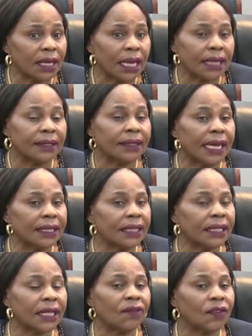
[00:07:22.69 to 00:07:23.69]

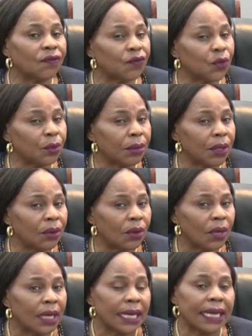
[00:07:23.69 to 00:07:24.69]
97 female
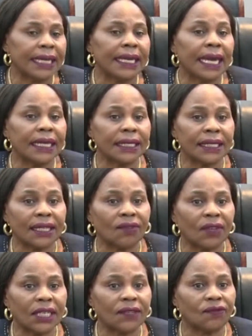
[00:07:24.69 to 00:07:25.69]
and
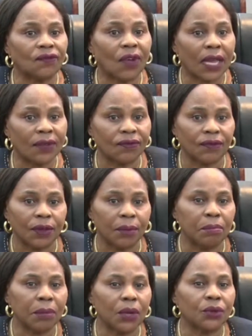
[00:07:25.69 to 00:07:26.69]
175
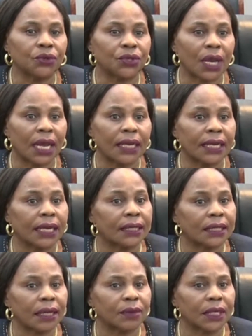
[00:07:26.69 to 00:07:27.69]
male drug and
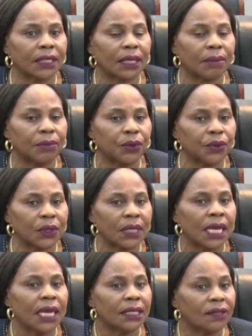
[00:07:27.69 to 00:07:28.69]
substance abuse
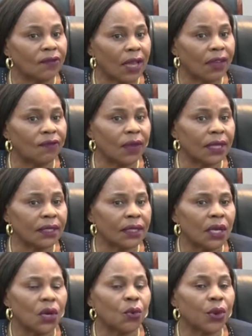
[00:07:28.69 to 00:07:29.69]
survivors
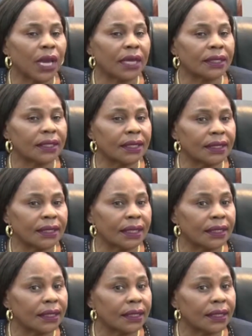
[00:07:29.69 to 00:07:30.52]
were assisted